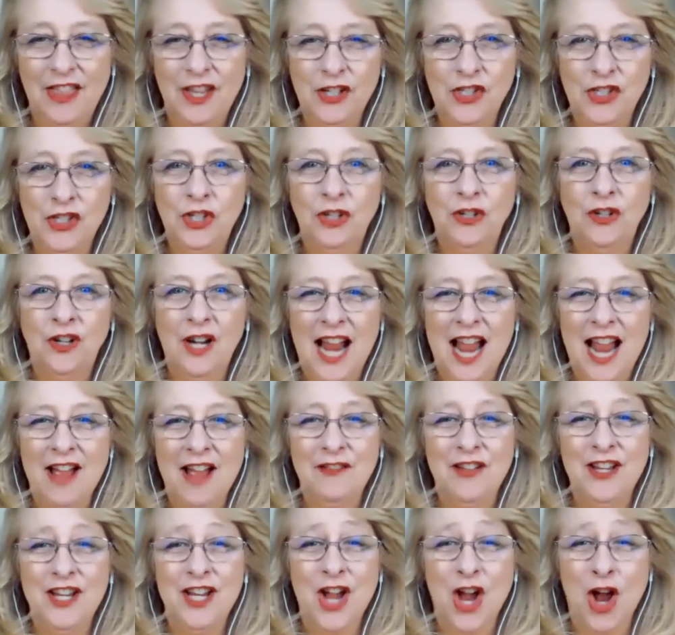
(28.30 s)
that you're
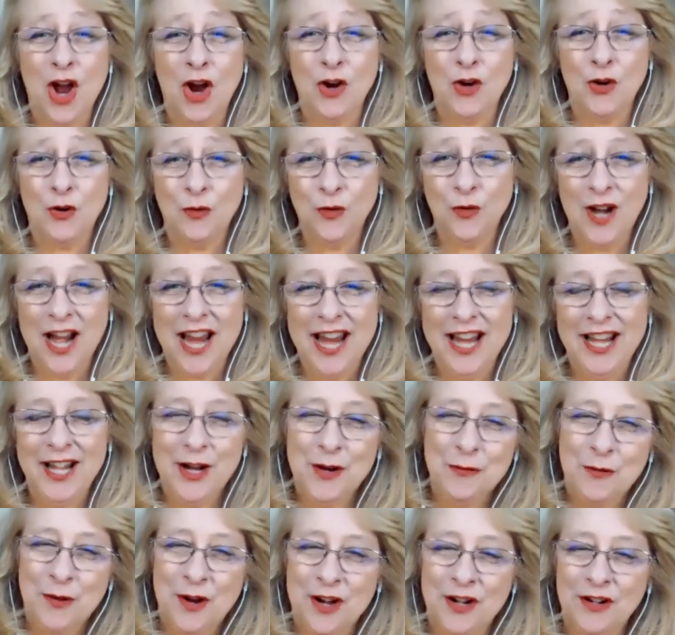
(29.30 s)
having a
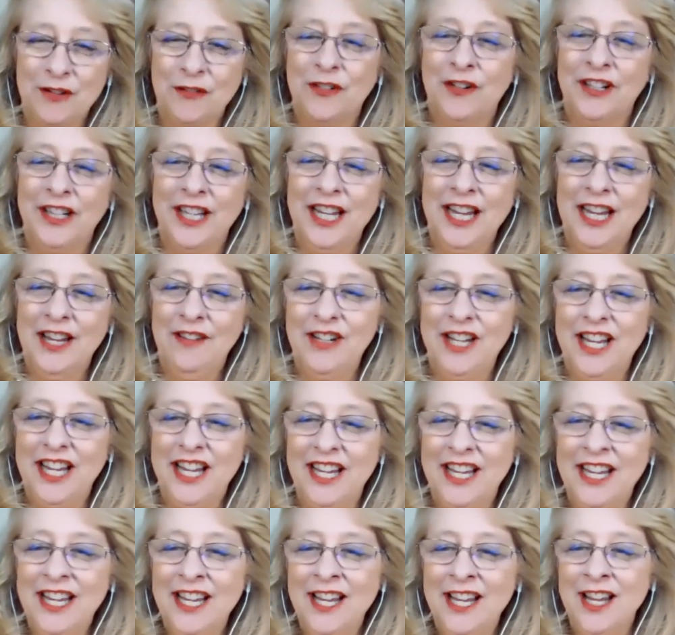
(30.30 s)
great and wonderful
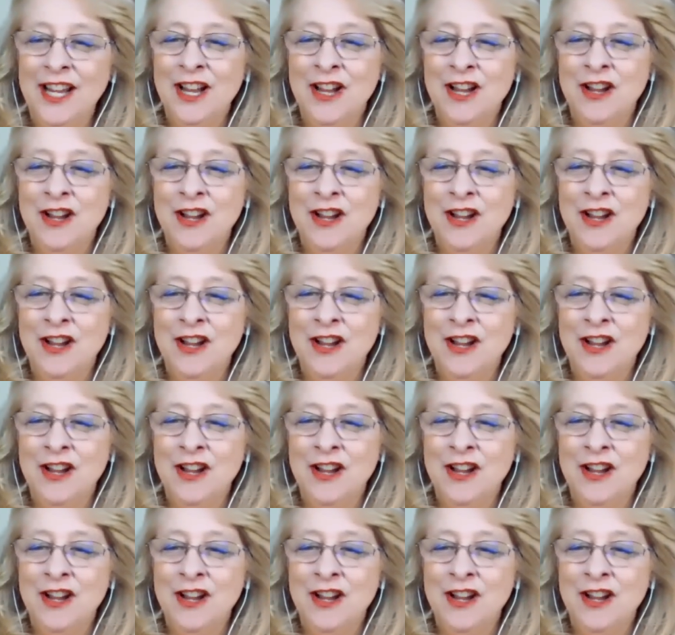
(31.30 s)
evening